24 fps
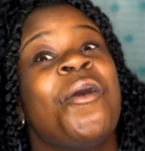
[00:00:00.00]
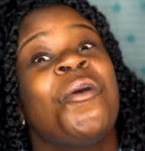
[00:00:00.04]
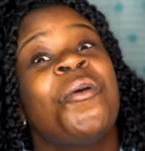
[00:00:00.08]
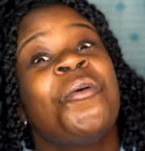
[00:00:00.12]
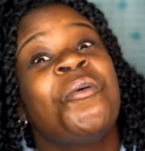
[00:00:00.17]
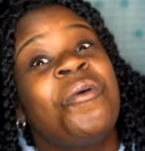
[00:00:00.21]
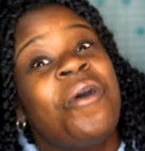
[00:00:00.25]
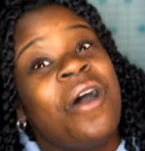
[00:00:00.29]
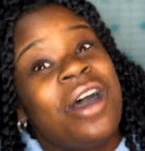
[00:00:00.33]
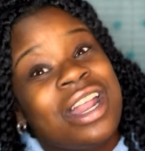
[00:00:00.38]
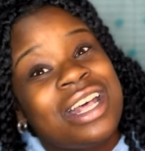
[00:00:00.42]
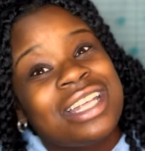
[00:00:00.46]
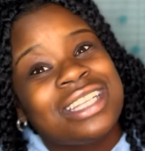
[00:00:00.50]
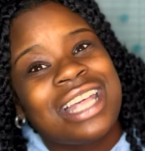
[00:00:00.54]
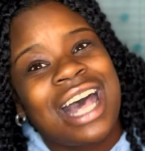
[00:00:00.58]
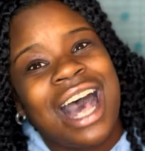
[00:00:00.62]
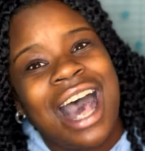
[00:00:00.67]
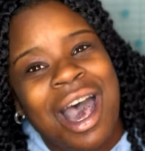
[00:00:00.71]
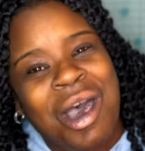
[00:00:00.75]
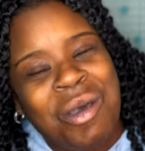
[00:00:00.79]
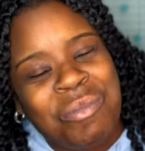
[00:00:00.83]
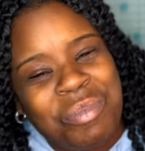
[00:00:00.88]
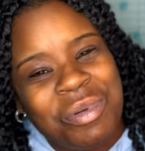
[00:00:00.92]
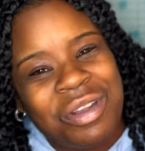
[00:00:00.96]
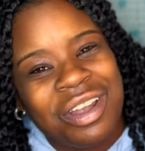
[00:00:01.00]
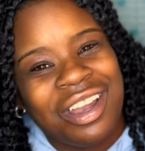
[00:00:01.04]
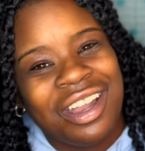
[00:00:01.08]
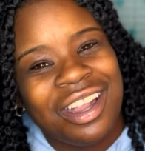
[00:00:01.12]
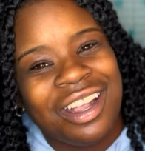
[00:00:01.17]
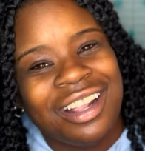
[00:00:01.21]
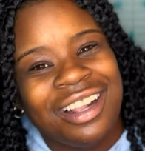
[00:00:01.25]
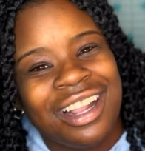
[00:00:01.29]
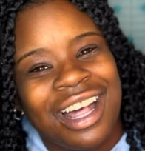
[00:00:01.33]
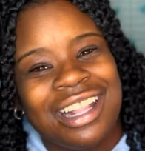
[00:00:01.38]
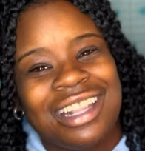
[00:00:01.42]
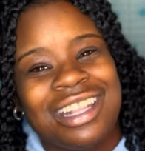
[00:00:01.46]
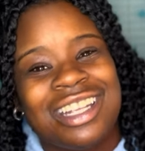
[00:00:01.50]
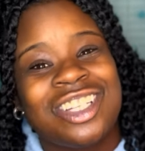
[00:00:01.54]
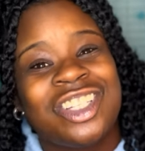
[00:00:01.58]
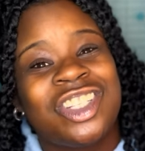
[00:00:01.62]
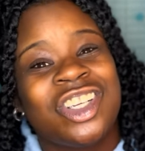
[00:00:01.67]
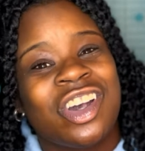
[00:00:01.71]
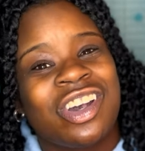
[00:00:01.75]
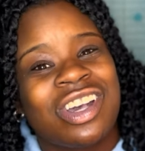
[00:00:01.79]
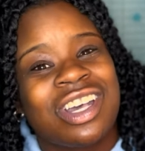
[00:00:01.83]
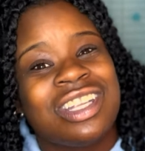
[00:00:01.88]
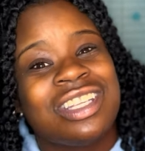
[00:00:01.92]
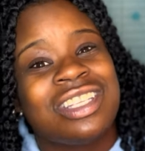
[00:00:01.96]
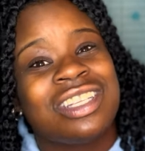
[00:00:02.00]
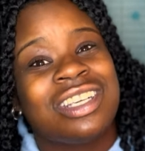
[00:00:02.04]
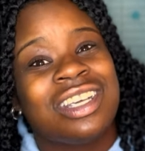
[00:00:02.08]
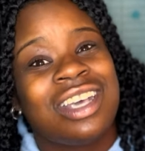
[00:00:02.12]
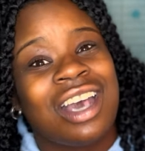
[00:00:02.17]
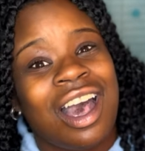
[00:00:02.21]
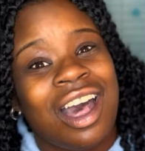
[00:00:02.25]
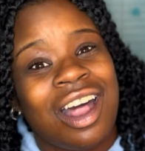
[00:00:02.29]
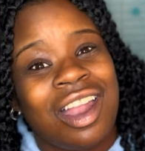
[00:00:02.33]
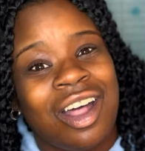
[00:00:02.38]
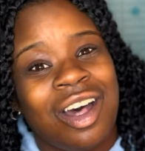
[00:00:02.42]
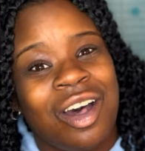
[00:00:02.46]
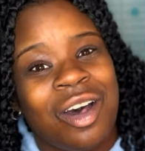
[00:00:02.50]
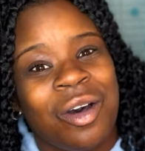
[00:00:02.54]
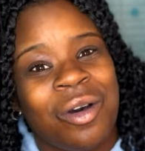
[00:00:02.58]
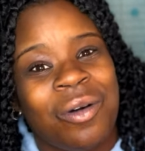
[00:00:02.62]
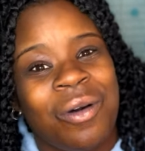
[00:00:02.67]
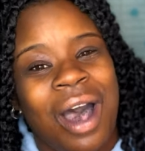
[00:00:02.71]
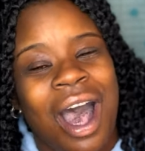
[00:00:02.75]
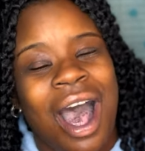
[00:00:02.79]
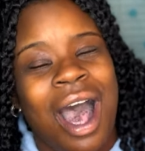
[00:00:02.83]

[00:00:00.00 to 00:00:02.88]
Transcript: What is happening? Like, this junk is ghetto.